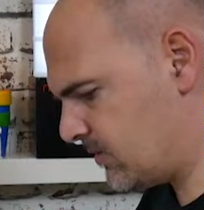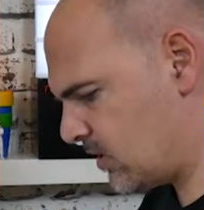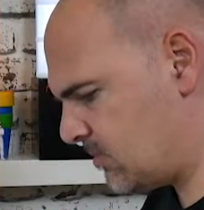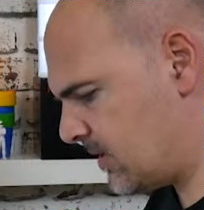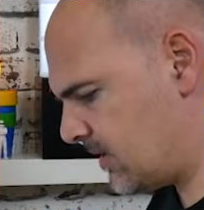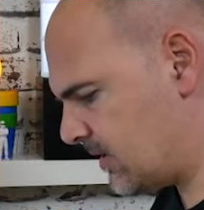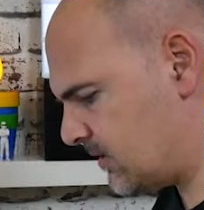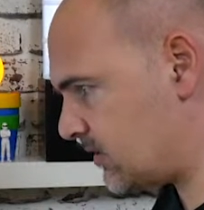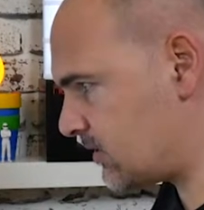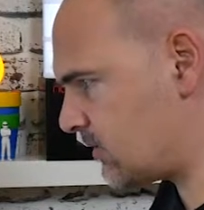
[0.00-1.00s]
type in
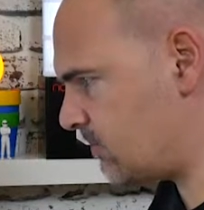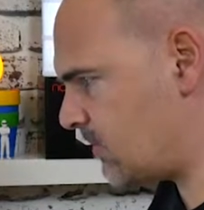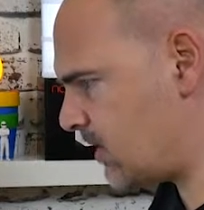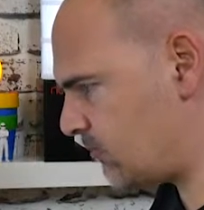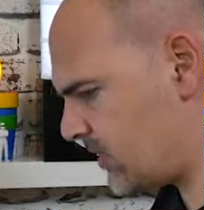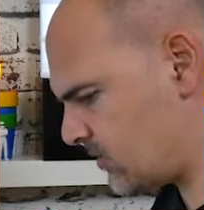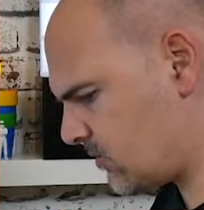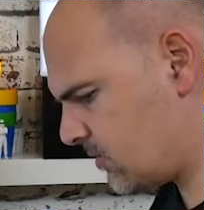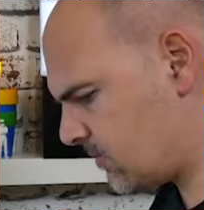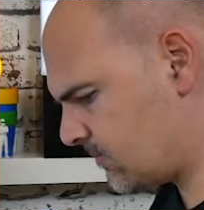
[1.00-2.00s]
system
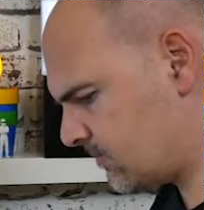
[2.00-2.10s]
restore